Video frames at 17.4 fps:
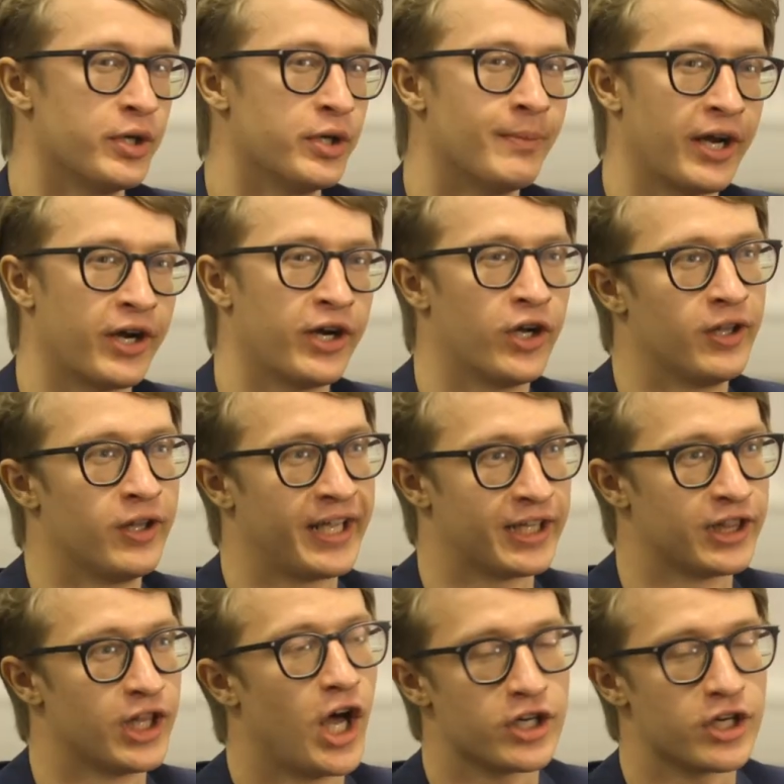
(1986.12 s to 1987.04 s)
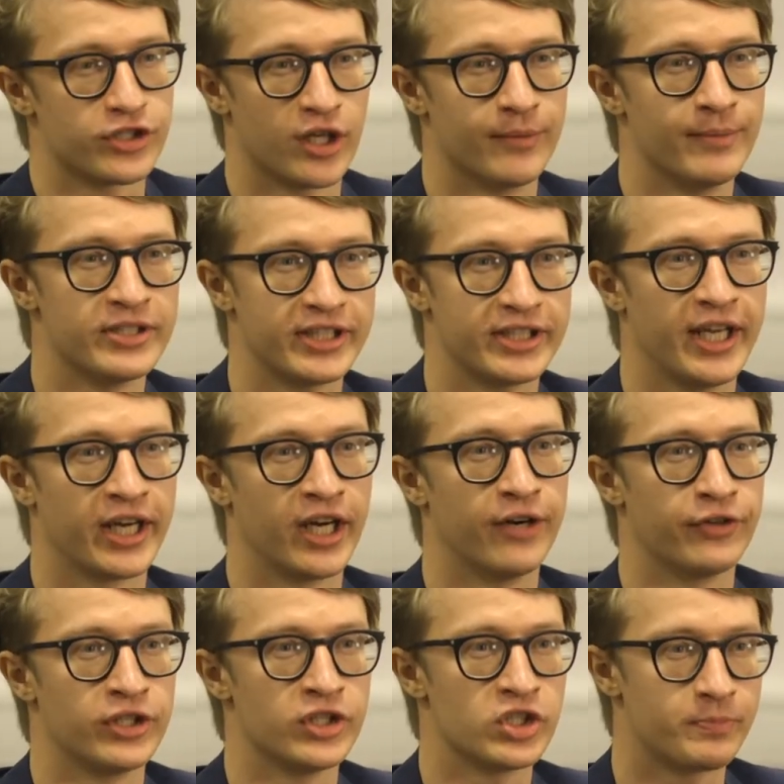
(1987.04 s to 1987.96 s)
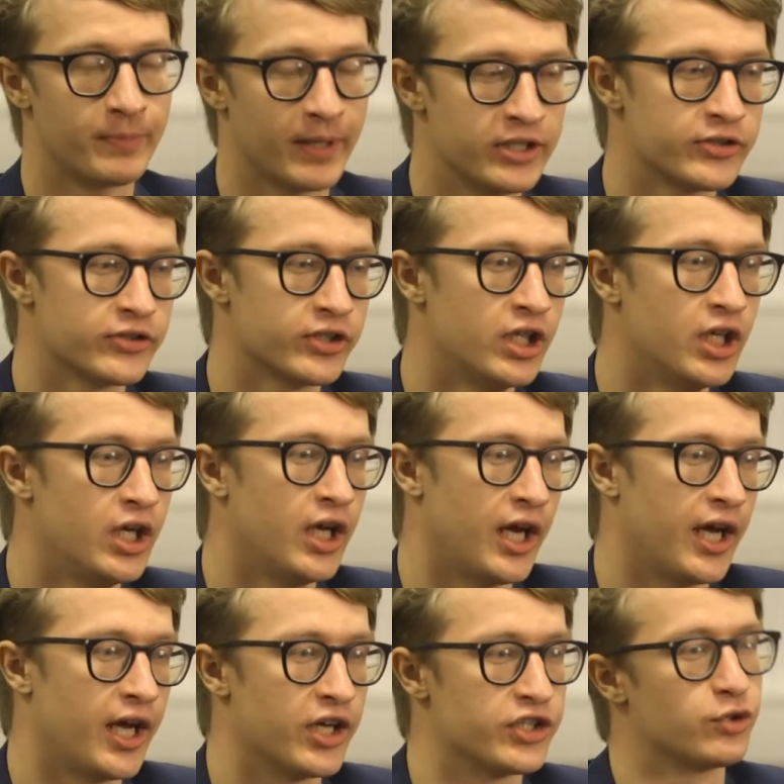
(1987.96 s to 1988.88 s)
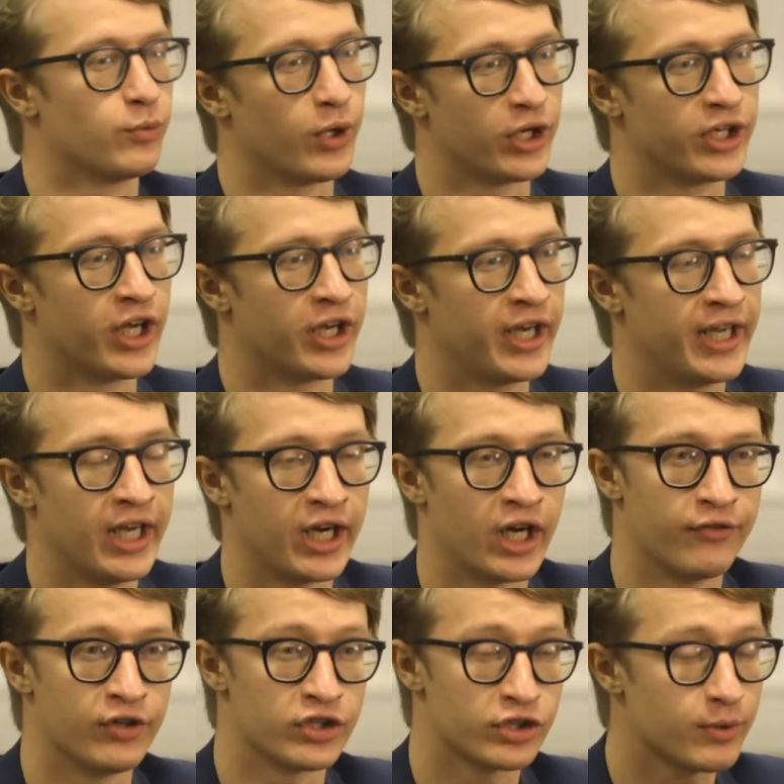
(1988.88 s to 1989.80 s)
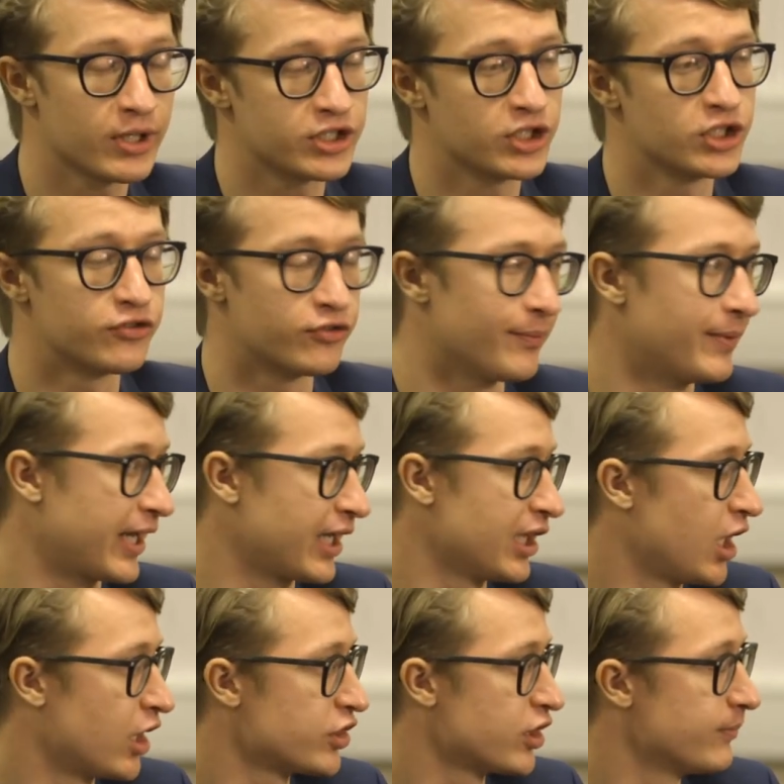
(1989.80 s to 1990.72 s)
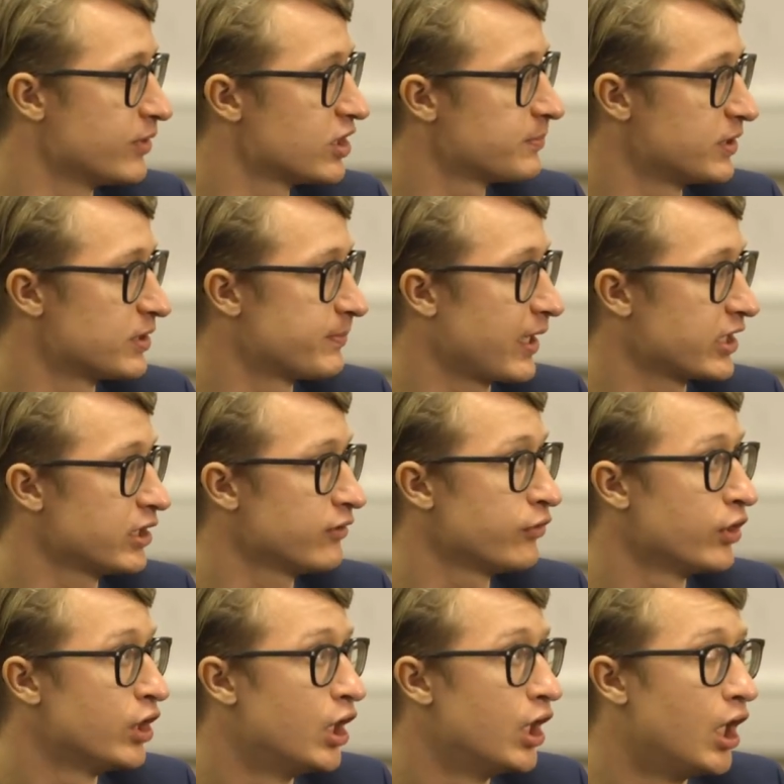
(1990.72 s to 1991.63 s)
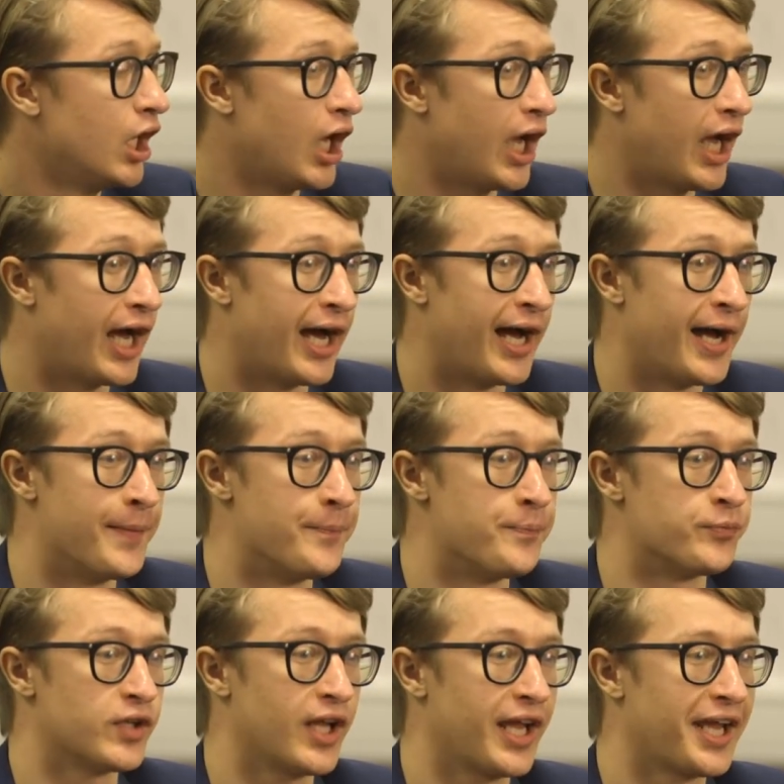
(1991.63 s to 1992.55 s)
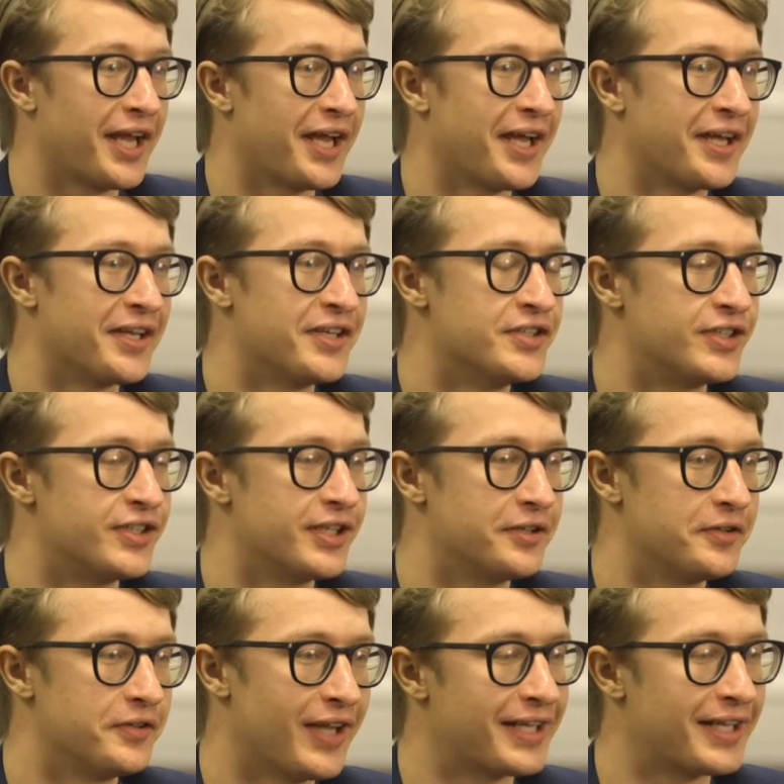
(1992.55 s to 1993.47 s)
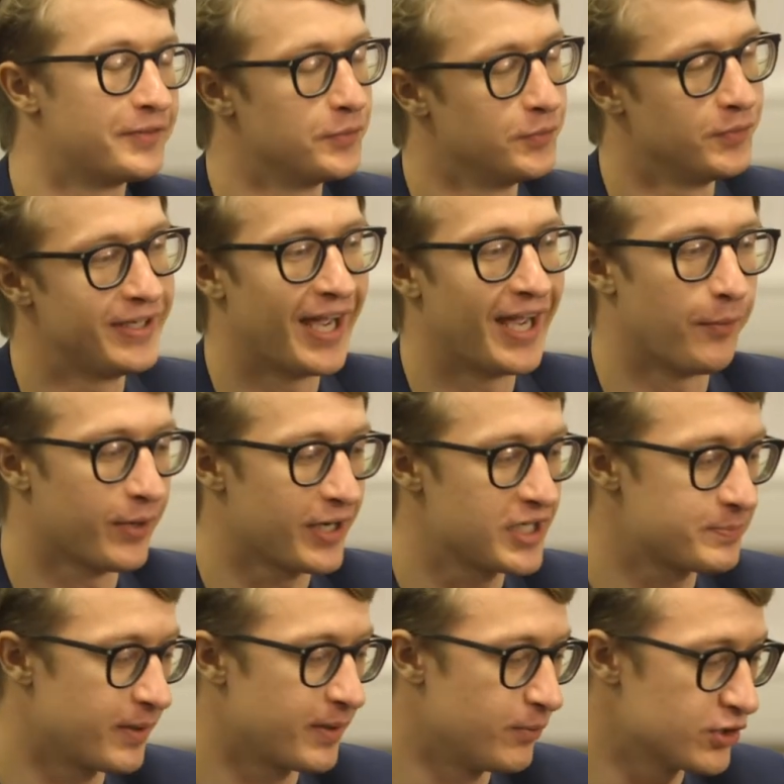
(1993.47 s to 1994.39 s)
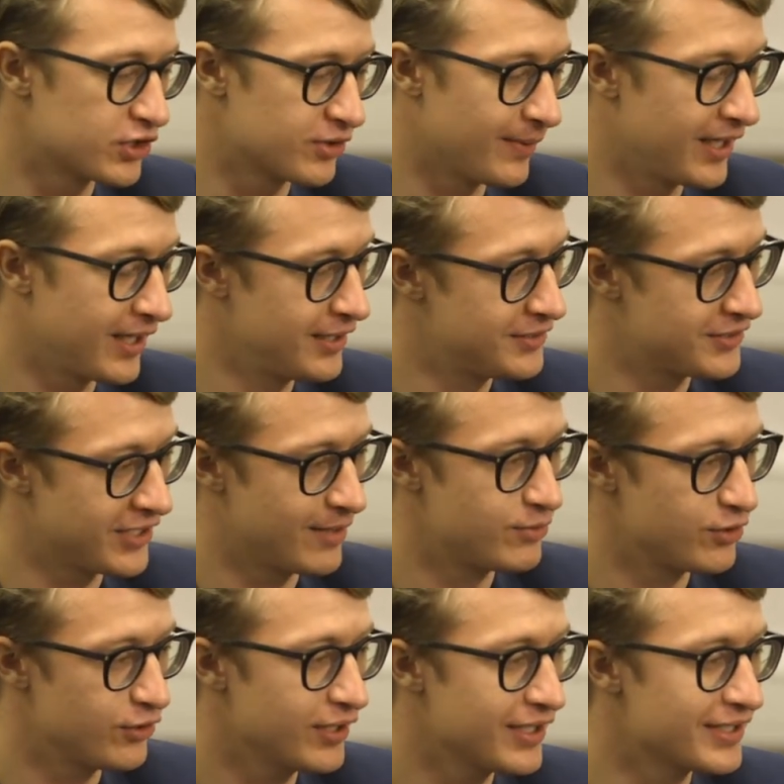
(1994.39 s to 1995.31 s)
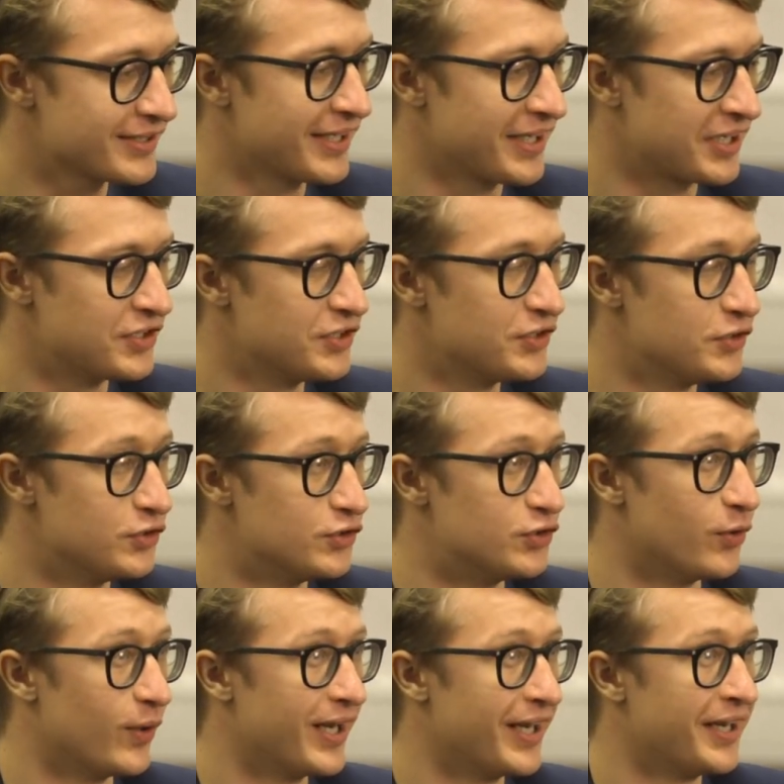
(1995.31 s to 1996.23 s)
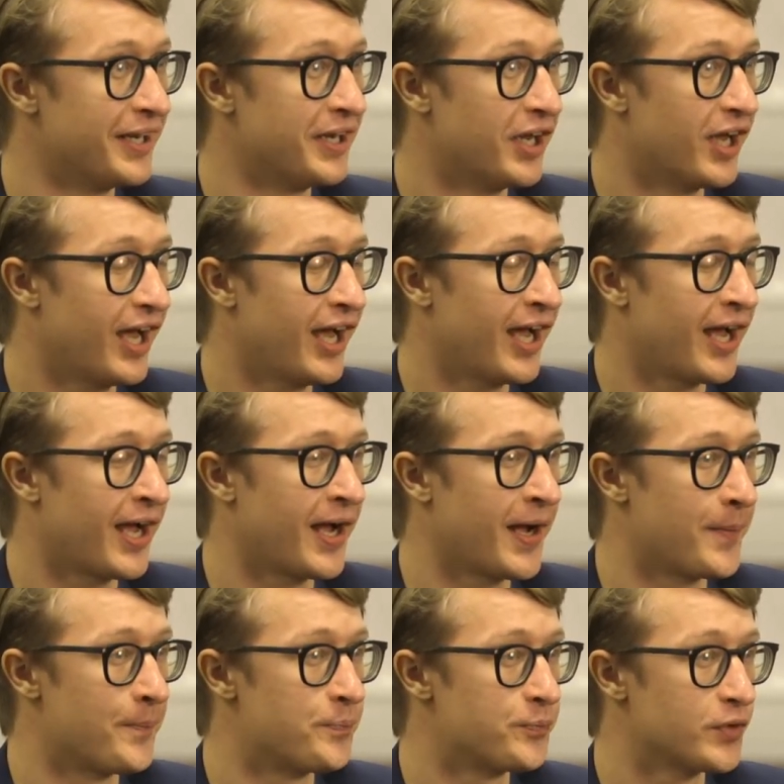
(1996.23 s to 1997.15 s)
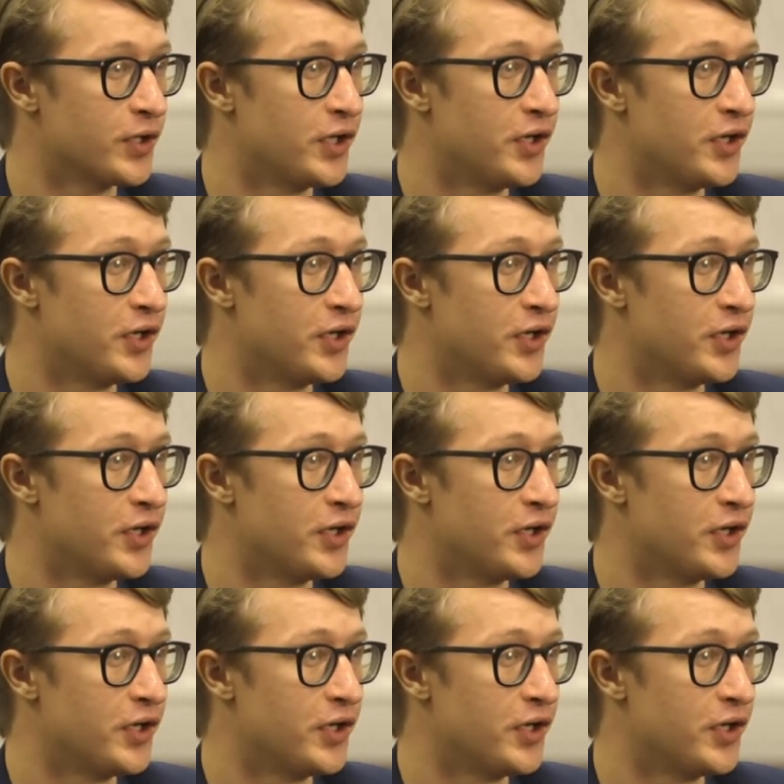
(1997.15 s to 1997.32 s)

what you might call like long termist AI governance space. Uh, so working on AI governance questions from like a long termist perspective, um, and like yeah, what I spend most of my time doing is like doing. Um,